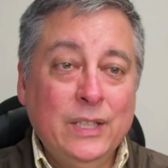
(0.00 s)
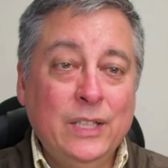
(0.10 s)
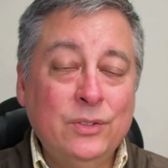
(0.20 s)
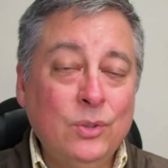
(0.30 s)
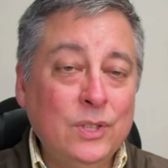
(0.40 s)

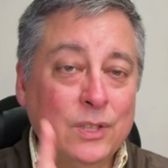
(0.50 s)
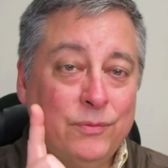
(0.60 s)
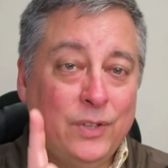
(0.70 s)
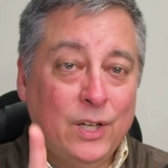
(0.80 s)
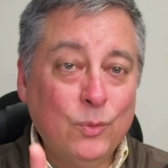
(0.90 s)
it's only going
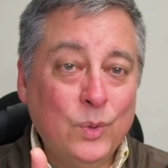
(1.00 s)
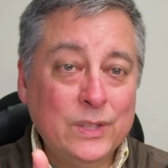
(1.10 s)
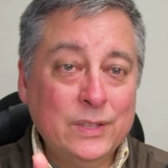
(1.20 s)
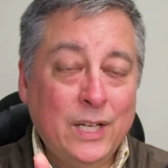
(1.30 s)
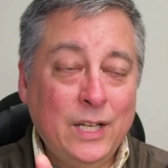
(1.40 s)
to fire
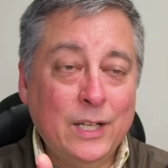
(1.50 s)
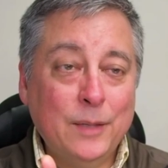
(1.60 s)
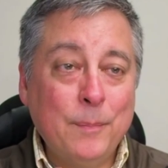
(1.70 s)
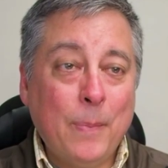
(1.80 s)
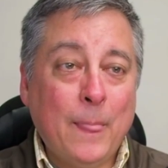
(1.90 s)
one
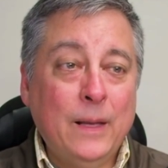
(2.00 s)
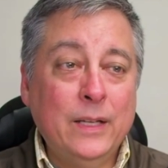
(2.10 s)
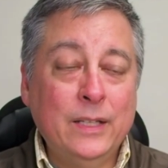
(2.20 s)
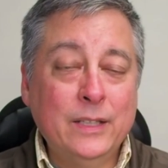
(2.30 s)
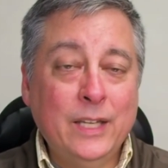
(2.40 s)
time,
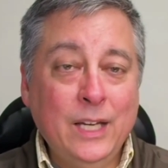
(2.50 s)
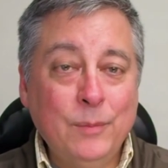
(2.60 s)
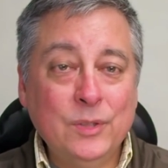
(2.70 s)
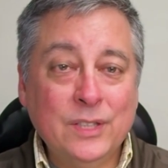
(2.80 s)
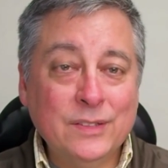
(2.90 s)
and the
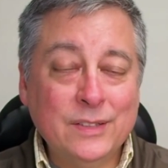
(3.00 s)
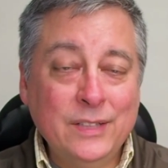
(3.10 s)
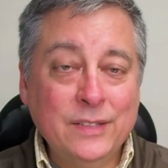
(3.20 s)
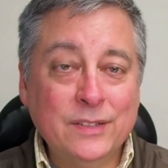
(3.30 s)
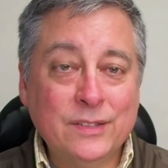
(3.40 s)
camera
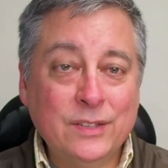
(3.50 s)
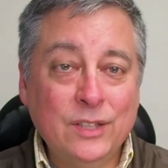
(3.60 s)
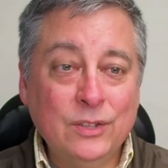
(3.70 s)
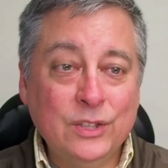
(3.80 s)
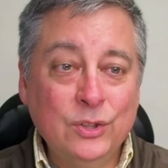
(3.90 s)
doesn't
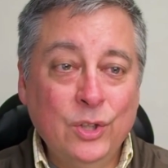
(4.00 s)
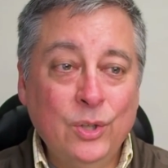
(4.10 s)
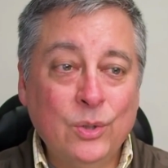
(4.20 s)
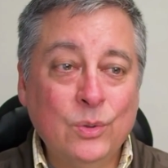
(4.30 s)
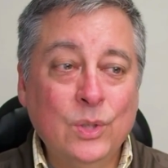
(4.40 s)
necessarily
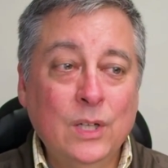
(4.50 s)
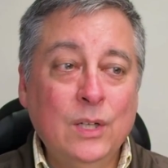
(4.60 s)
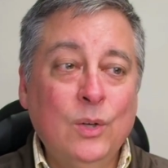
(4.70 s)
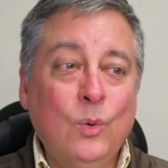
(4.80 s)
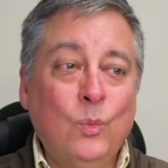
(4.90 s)
know
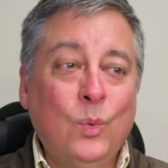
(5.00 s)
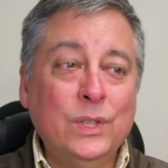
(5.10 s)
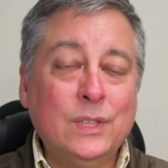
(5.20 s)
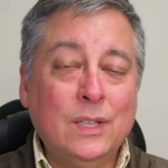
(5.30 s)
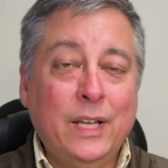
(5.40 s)

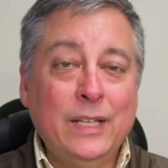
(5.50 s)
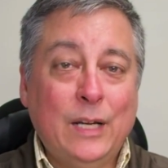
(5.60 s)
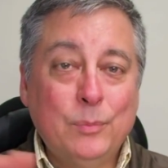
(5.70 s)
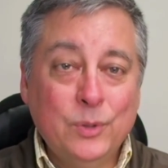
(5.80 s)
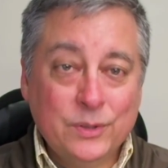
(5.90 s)
what the light
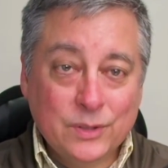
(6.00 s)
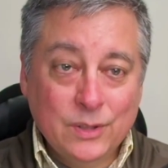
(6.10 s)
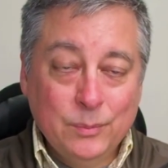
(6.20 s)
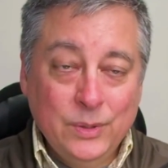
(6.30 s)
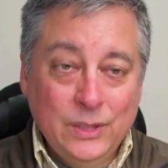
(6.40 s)
output's
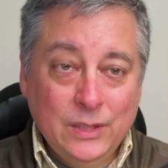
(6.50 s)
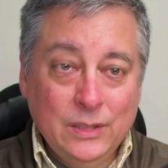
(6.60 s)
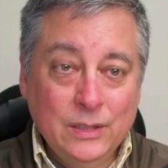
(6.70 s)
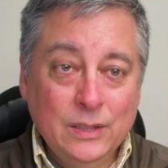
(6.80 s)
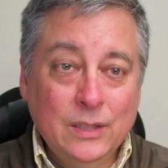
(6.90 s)
going to
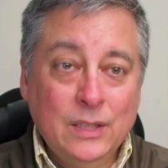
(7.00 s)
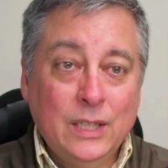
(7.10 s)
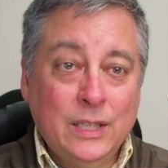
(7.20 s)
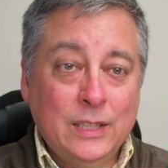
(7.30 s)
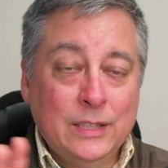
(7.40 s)
be
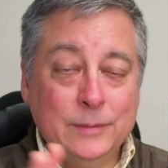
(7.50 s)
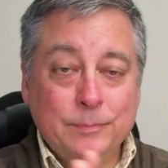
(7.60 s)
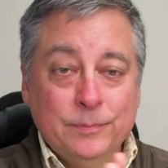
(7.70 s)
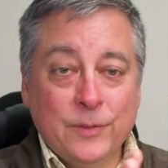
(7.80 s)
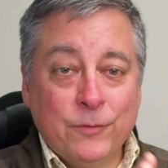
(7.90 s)
uh,
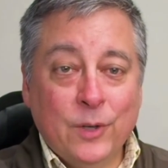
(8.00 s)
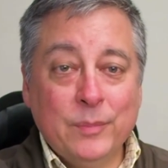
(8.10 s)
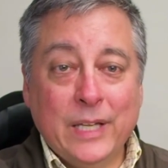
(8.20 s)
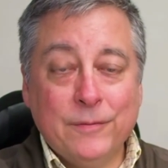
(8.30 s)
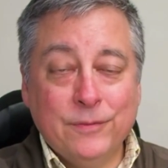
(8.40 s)

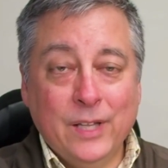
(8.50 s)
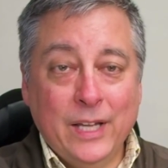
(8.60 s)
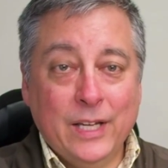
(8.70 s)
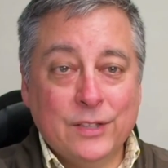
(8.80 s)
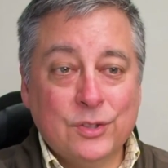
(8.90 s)
from that
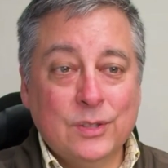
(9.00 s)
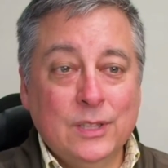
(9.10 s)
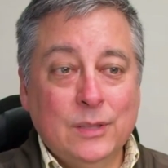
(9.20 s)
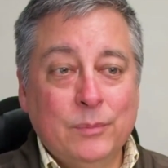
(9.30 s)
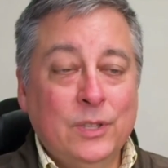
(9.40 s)
flash,
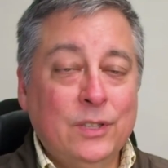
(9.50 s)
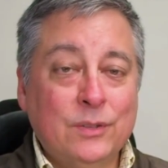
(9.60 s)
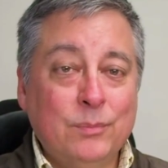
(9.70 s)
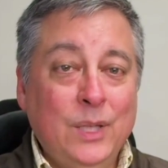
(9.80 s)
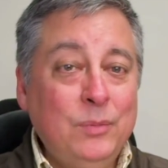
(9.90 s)

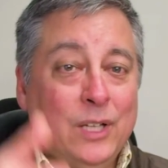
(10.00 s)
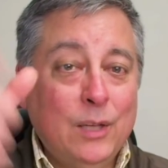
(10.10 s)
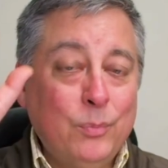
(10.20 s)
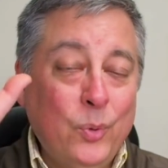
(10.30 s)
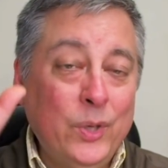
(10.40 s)
because maybe you
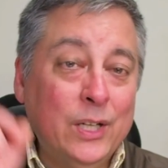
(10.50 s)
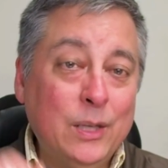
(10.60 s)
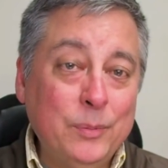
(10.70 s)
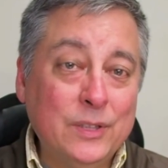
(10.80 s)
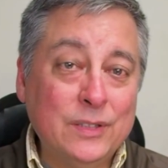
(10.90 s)
got it pointing
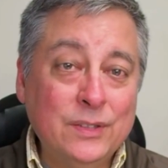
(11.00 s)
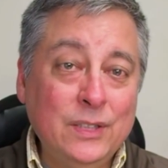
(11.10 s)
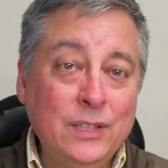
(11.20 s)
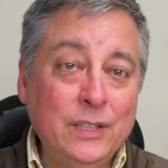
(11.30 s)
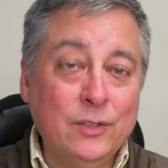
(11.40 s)
up at the
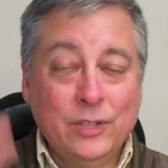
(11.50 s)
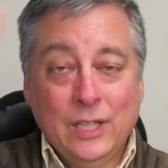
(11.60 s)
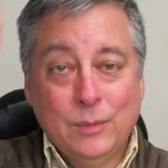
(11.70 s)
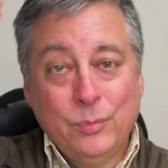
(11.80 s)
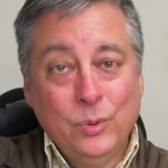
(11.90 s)
ceiling or you
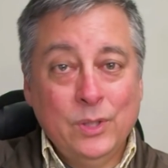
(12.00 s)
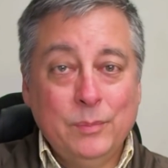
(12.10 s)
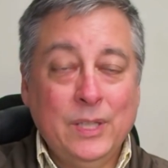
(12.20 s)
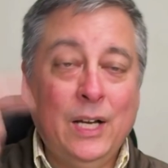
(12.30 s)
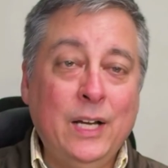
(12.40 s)
got it
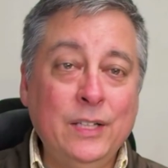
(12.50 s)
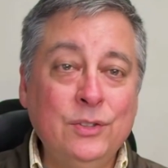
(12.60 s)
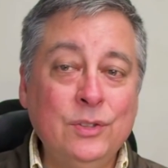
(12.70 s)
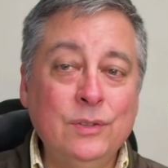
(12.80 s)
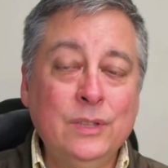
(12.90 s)
pointed
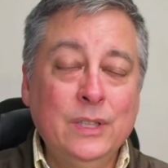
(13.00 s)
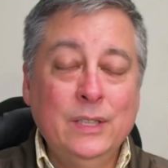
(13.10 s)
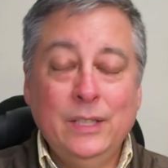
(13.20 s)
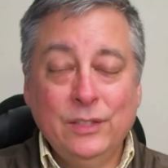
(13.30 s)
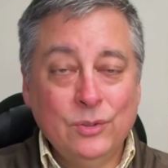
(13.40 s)
behind you.
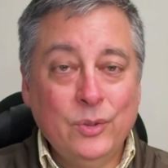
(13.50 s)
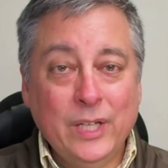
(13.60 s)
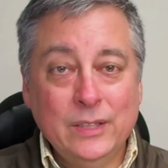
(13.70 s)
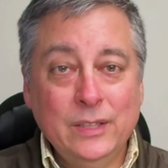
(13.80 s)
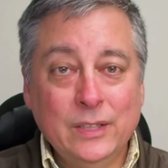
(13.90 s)
It has no
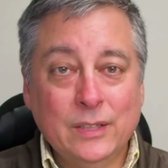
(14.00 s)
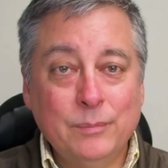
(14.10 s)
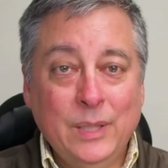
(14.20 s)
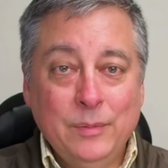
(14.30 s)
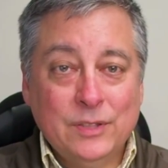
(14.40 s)
idea.
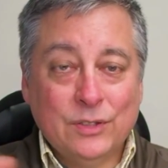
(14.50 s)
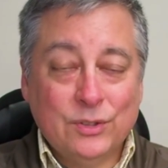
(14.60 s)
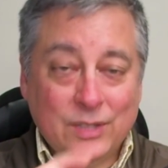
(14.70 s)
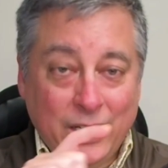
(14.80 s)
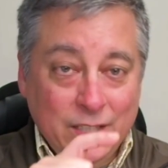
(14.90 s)
Maybe it's
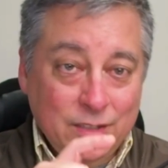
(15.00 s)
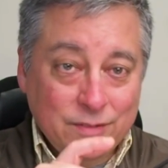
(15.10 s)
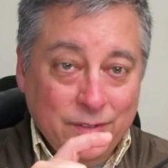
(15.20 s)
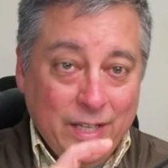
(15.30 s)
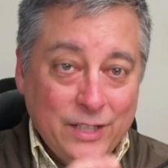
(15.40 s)
a tiny
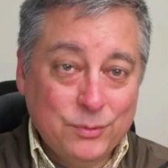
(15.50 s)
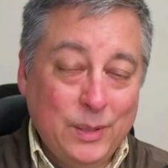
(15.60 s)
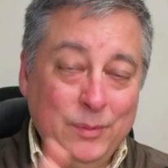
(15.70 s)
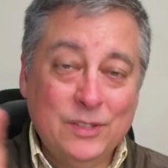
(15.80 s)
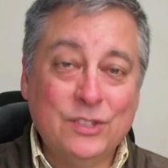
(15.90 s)
flash,
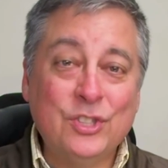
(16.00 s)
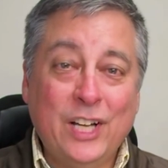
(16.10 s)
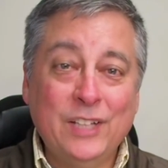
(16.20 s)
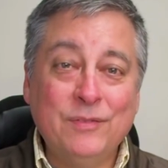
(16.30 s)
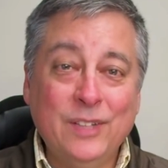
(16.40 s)
maybe it's a
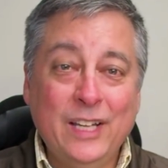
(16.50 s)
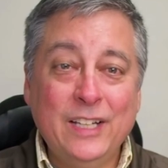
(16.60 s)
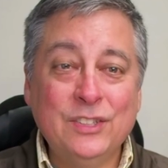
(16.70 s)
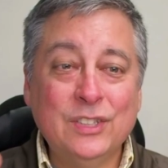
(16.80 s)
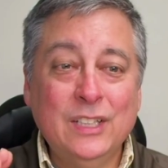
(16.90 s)
giant
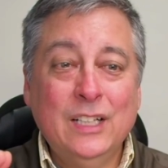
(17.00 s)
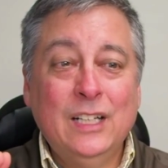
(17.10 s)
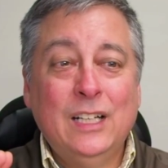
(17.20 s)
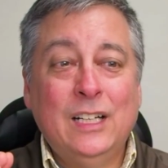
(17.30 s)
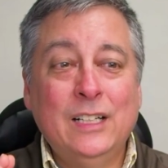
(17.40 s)
flash.
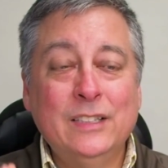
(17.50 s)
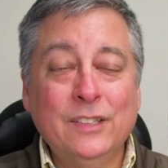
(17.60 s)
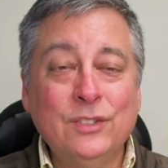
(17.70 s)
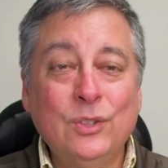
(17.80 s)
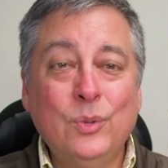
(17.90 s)
Uh, it
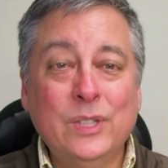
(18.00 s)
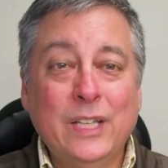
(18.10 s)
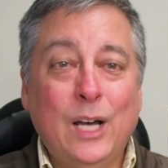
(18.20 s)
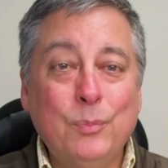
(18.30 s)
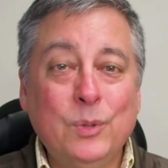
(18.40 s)
doesn't know what
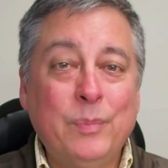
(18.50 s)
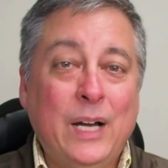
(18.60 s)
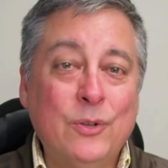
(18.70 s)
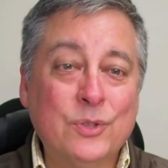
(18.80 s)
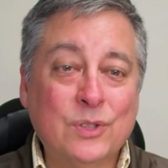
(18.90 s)
the output
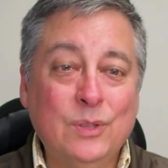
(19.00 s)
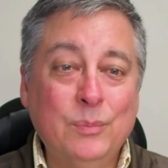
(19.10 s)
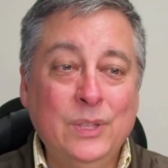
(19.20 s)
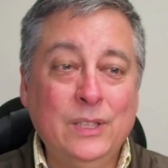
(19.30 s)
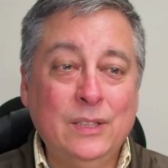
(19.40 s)
power is going to
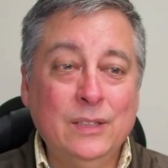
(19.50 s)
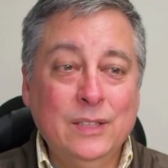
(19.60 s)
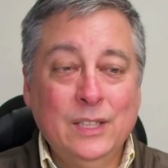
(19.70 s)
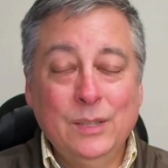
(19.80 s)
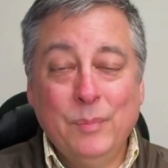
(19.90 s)
be.
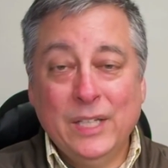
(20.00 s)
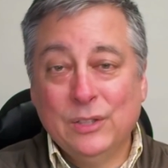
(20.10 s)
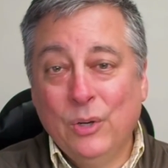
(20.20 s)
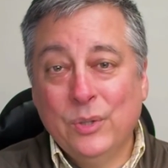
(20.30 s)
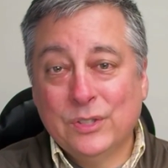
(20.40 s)
It might
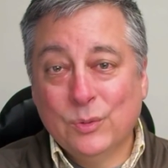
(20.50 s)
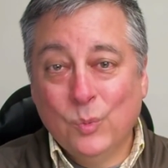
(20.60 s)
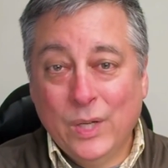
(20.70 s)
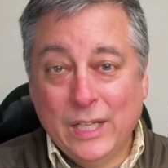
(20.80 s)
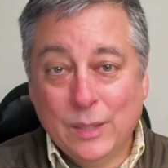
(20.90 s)
know it's at
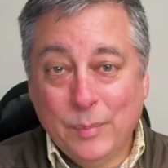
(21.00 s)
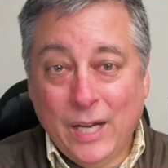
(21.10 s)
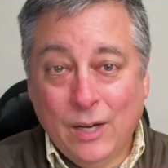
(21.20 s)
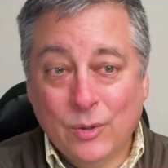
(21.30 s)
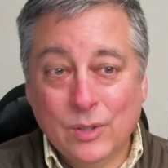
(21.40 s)
one eighth
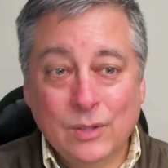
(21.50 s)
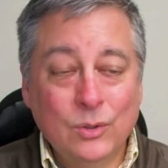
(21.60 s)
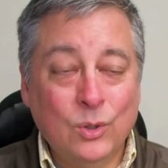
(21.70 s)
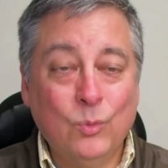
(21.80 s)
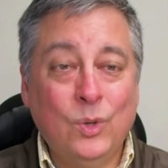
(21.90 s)
power
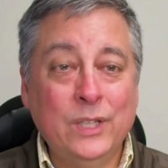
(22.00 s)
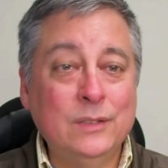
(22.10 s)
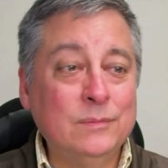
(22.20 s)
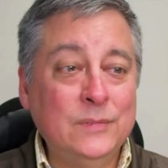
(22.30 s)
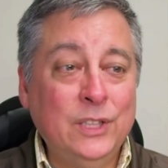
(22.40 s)
or
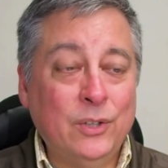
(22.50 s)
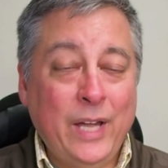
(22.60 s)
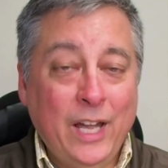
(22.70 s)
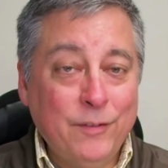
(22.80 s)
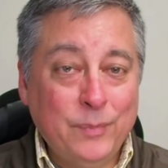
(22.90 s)
one, you know,
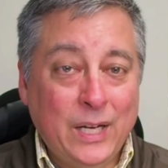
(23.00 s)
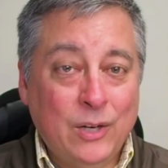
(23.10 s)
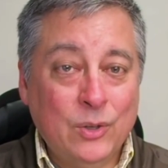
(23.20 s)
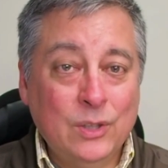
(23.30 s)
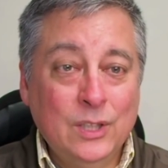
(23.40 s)
half
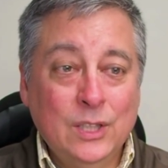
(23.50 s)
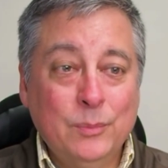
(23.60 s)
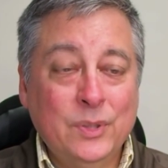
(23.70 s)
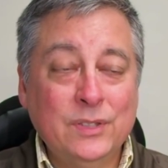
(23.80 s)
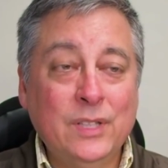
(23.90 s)
power,
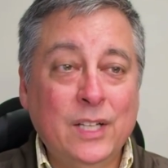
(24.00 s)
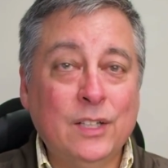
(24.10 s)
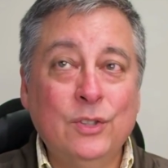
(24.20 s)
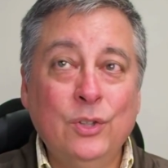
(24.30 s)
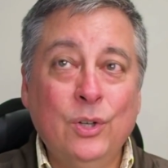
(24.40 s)
but it's not
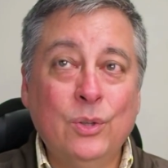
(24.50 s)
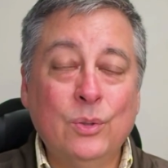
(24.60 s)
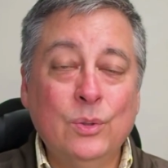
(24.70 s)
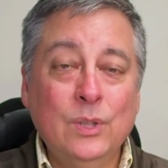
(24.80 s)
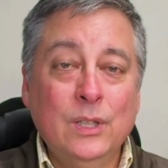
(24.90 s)
going to
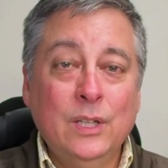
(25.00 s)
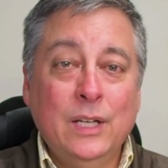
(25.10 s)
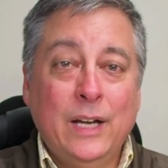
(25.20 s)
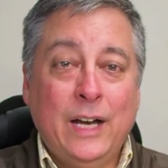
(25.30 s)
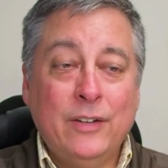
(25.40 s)
know
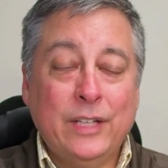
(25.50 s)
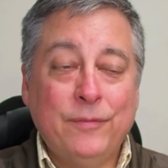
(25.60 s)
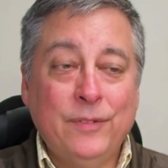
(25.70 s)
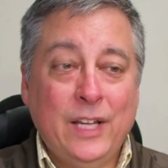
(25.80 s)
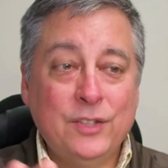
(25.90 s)
how
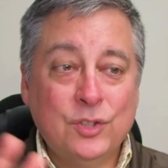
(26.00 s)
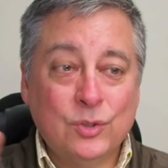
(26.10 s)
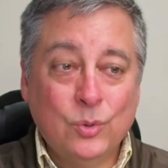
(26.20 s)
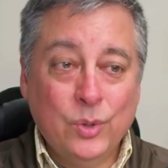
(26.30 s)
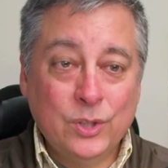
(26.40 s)
that flash
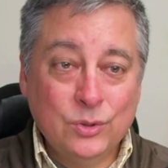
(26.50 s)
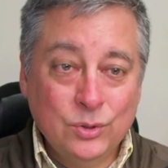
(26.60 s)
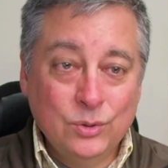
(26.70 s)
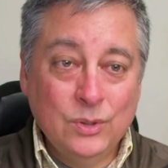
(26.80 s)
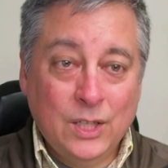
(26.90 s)
is going
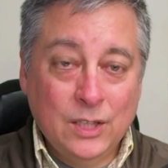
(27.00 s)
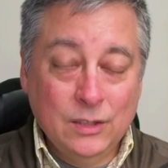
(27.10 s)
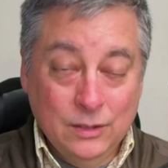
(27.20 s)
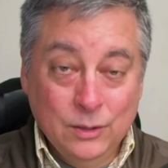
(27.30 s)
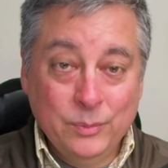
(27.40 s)
to uh,
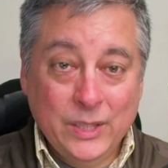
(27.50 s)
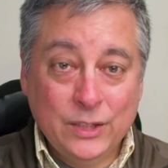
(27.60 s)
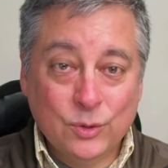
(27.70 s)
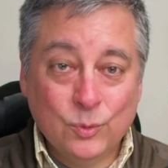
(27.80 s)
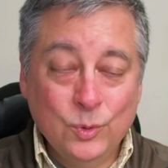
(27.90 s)

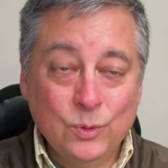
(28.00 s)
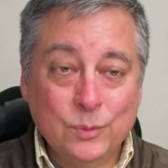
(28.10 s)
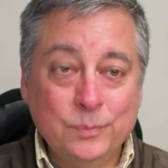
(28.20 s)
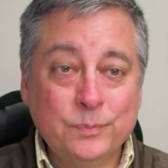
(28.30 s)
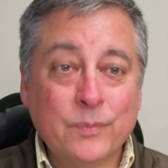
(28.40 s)
illuminate the
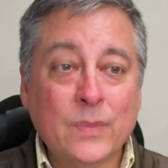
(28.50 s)
room.